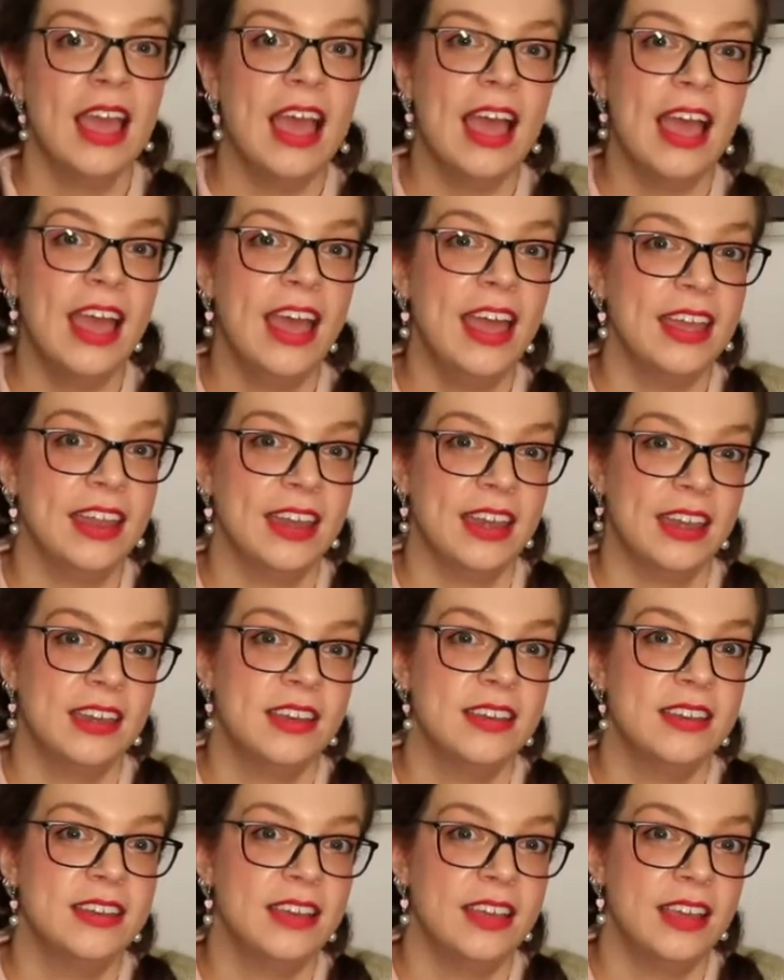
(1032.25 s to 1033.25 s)

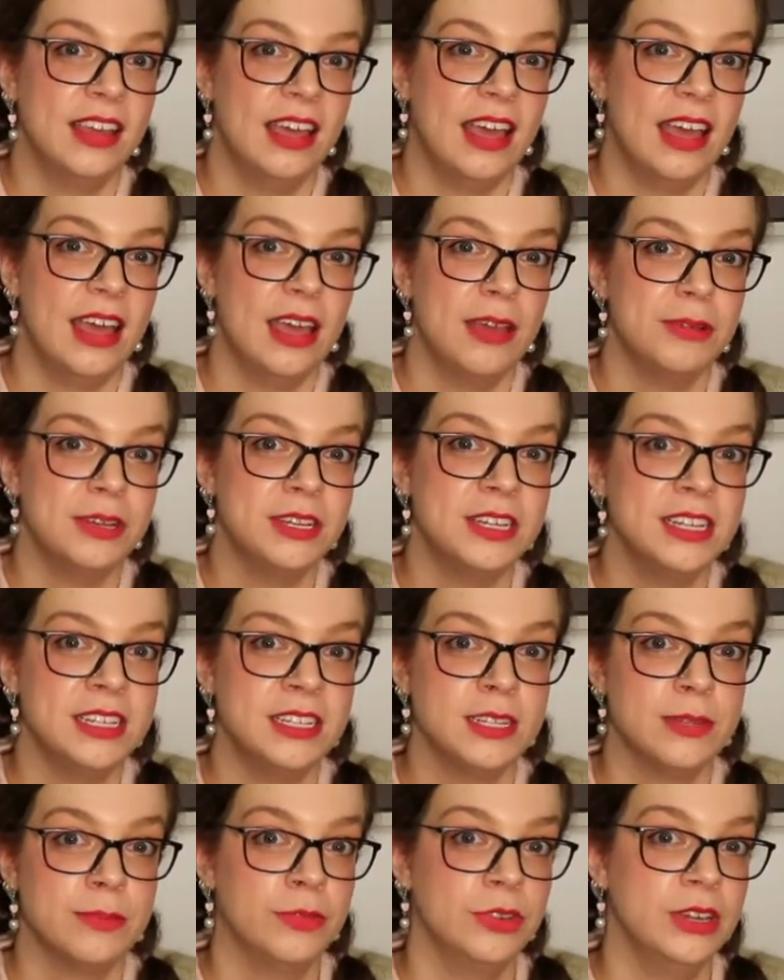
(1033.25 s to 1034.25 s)
And I would
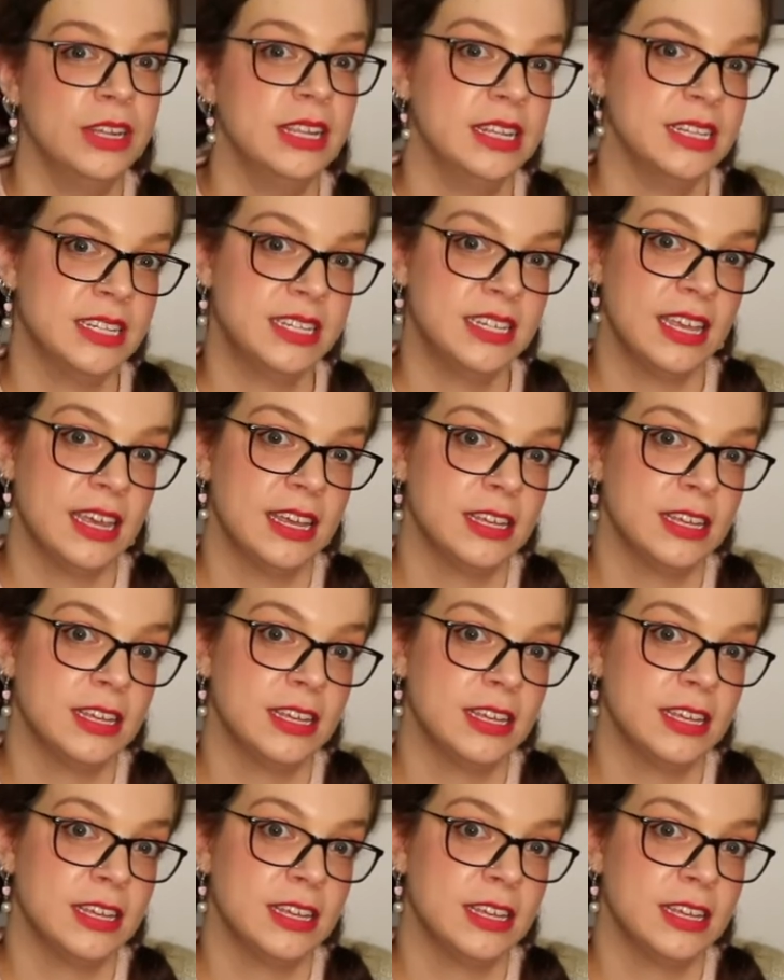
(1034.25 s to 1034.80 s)
need some realistic